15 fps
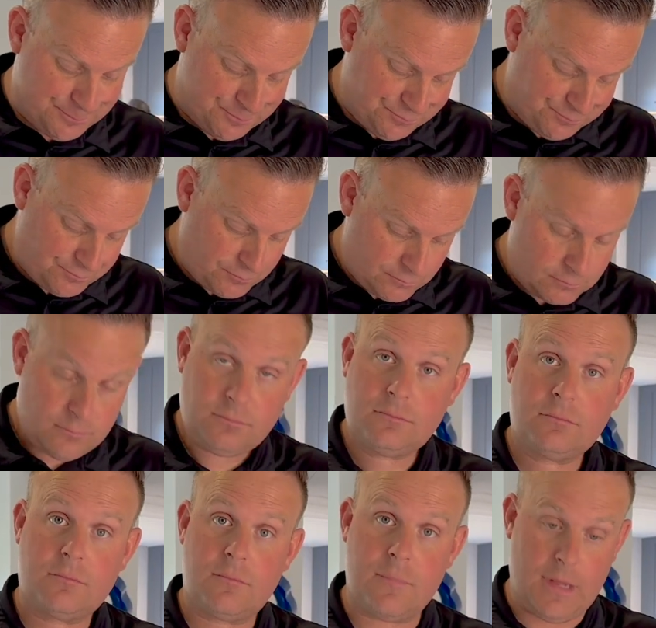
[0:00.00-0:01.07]
In the HVAC,
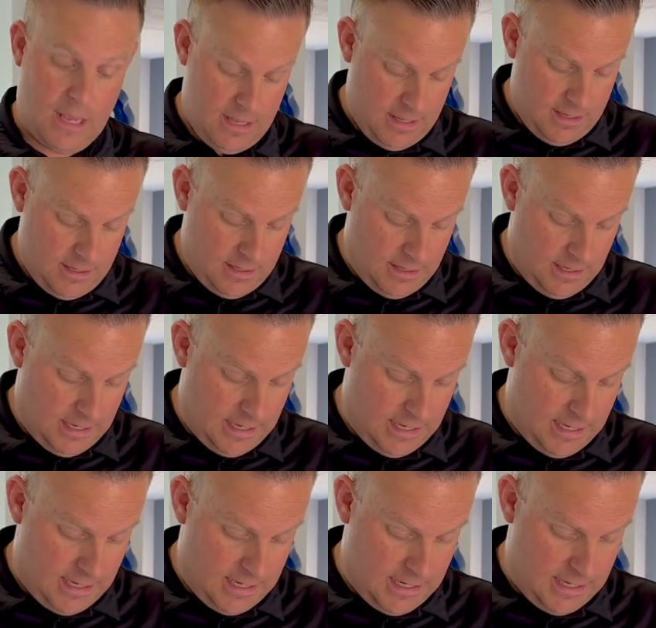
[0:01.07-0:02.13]
when you looked at
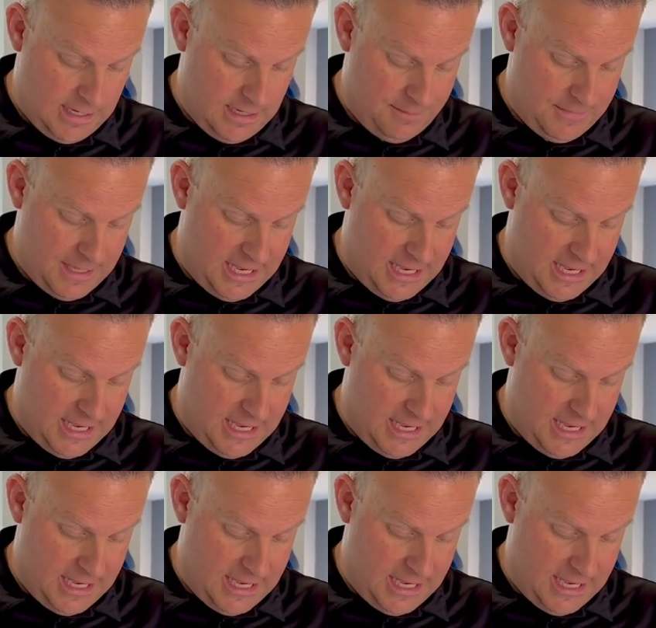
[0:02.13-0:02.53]
that?